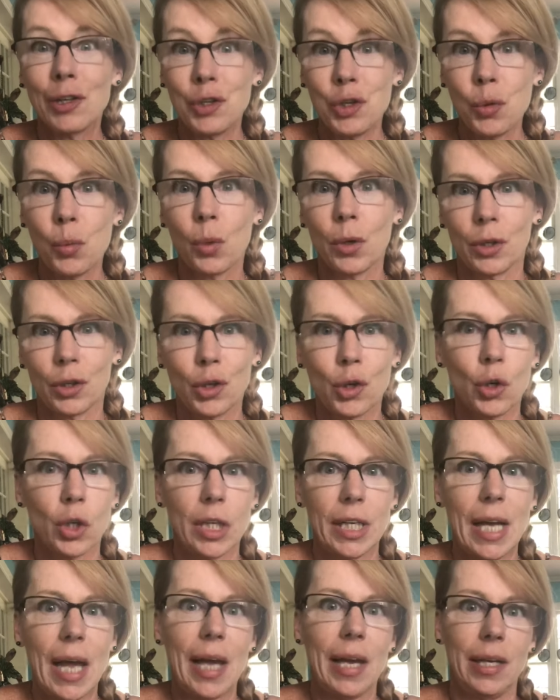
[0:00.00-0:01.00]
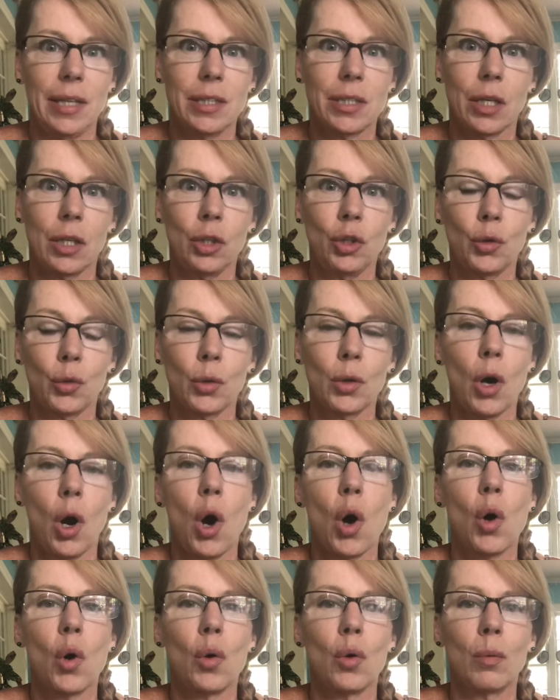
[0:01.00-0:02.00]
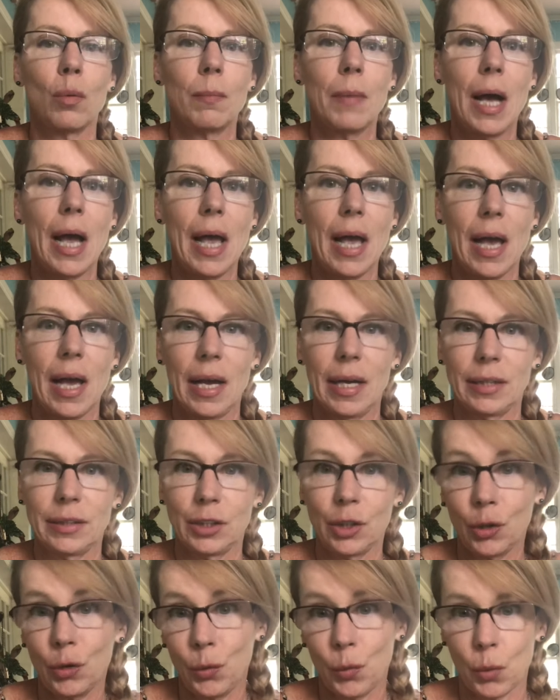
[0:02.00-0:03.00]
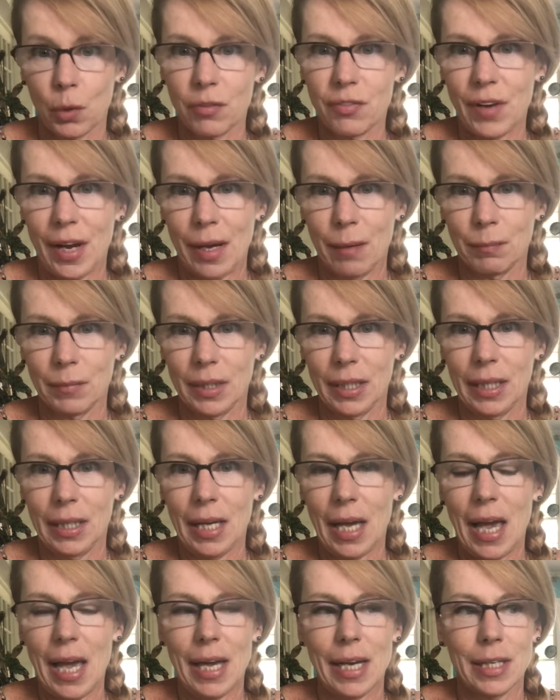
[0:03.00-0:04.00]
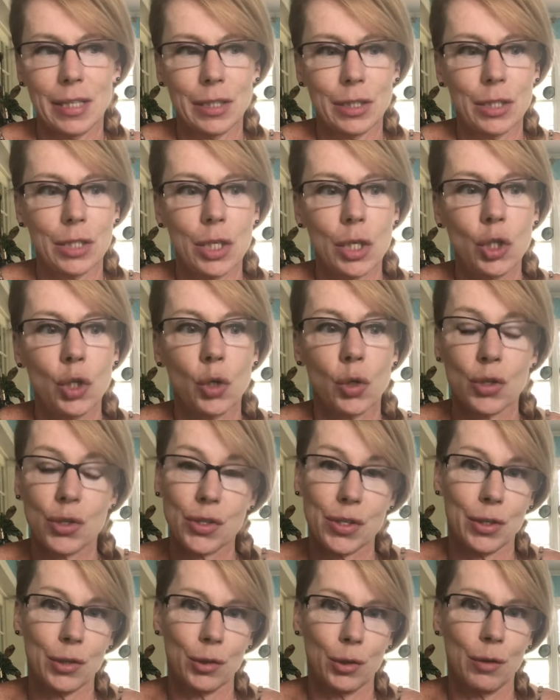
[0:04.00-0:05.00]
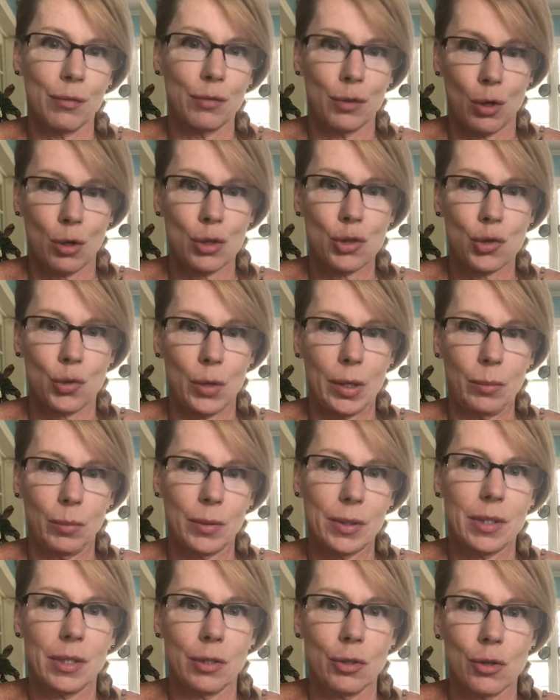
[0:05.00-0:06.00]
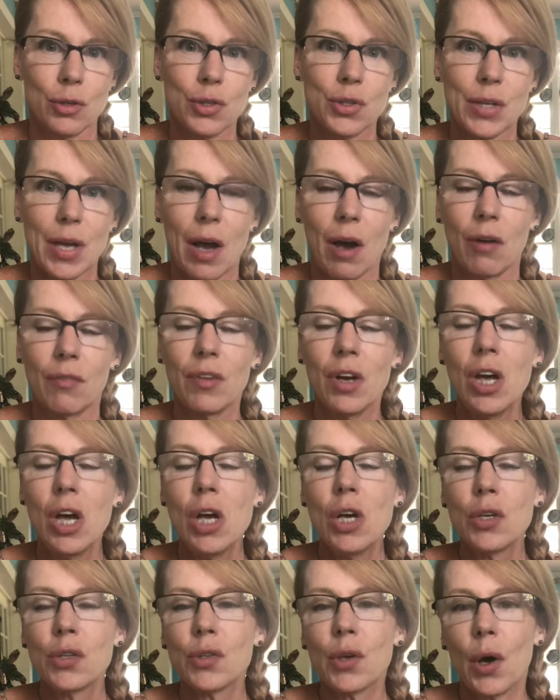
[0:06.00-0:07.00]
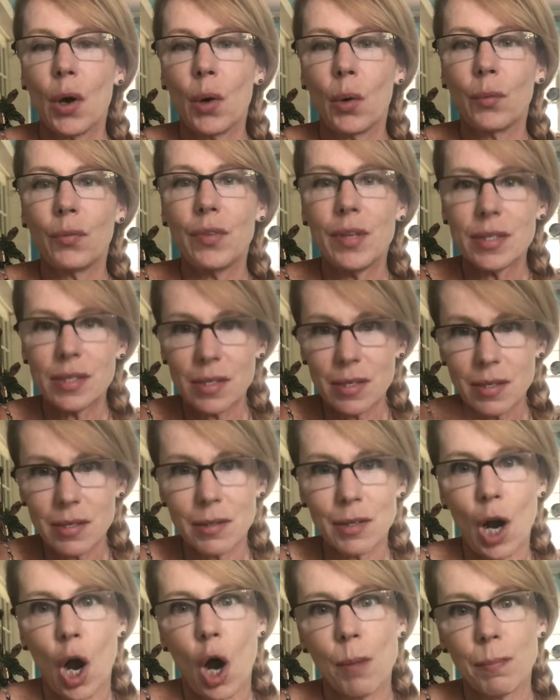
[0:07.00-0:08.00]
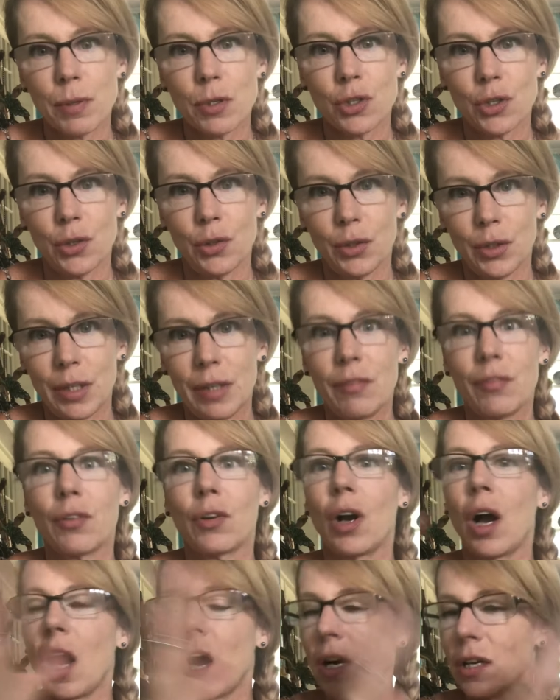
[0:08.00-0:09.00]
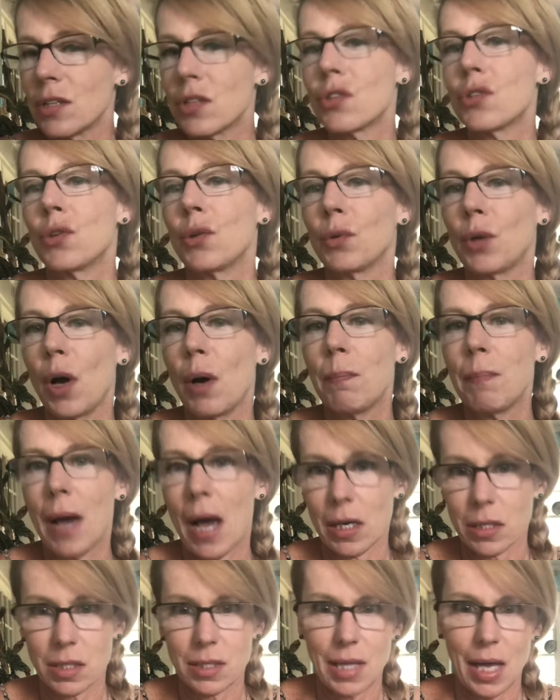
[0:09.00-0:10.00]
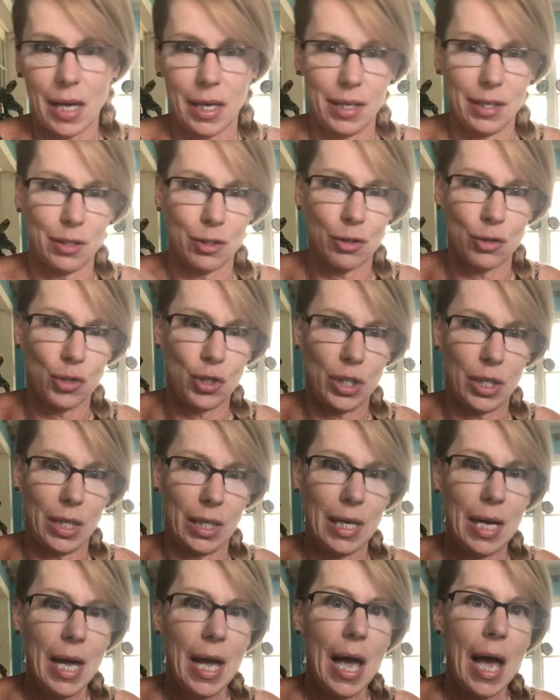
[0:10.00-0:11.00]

do you want to create your home and your family and your center of nurturing within yourself? So this is an opportunity for us to come back to that energy